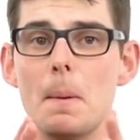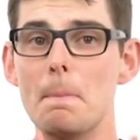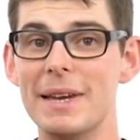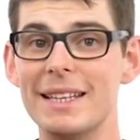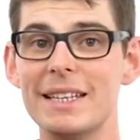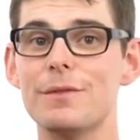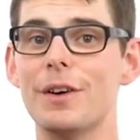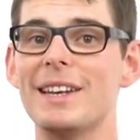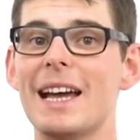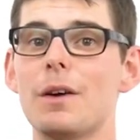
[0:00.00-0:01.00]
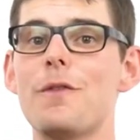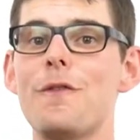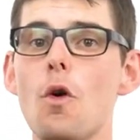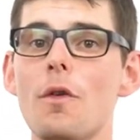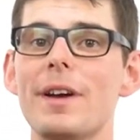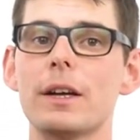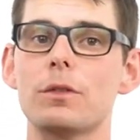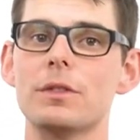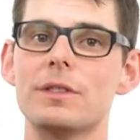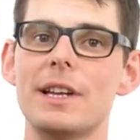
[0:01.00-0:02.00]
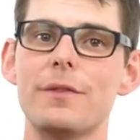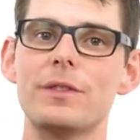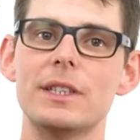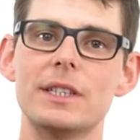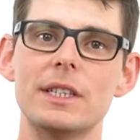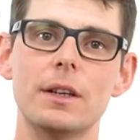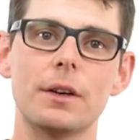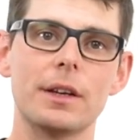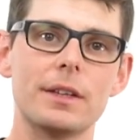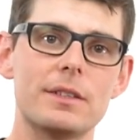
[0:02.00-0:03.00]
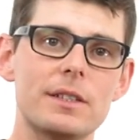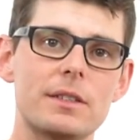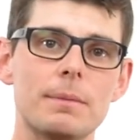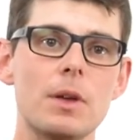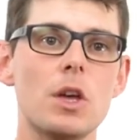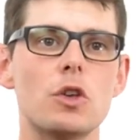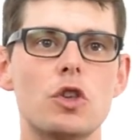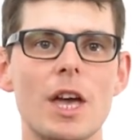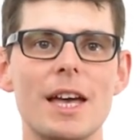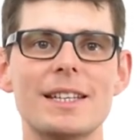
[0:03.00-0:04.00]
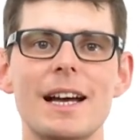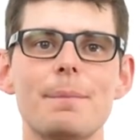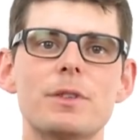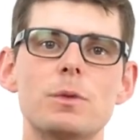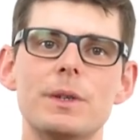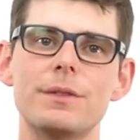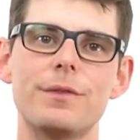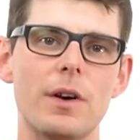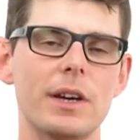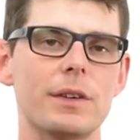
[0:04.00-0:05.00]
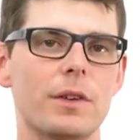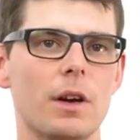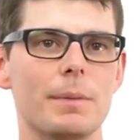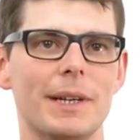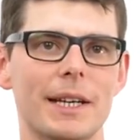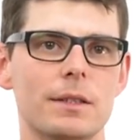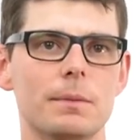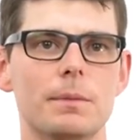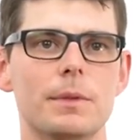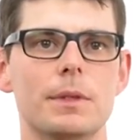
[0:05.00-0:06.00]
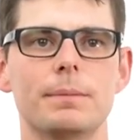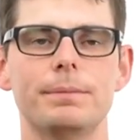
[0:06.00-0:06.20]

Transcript: meaning there are now four electrons left in a delocalized system shared out between five carbon atoms.